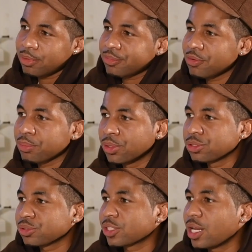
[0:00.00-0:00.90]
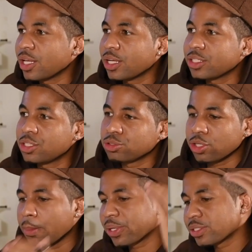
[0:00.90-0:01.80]
favorite pros were skating it. You know,
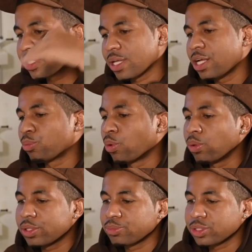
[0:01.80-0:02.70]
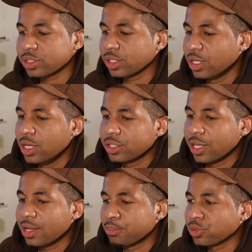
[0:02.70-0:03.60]
dropping into that rolling was
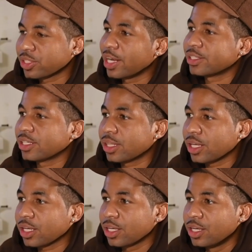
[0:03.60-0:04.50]
the most hectic thing.